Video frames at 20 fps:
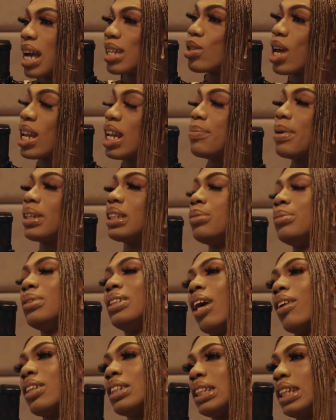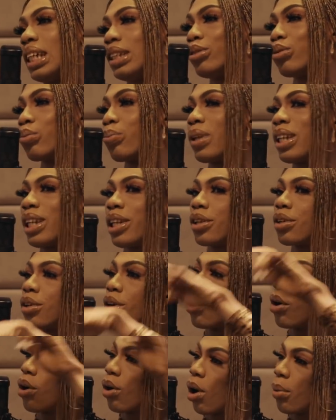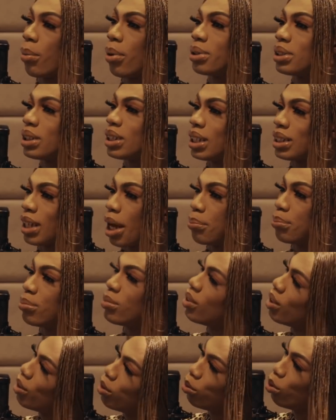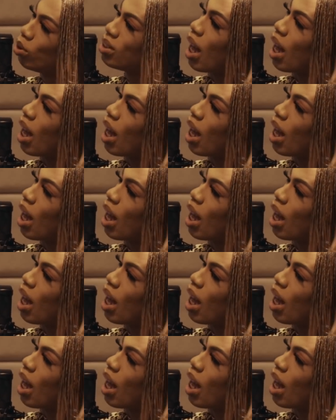So I left my siblings downstairs to quickly come upstairs and know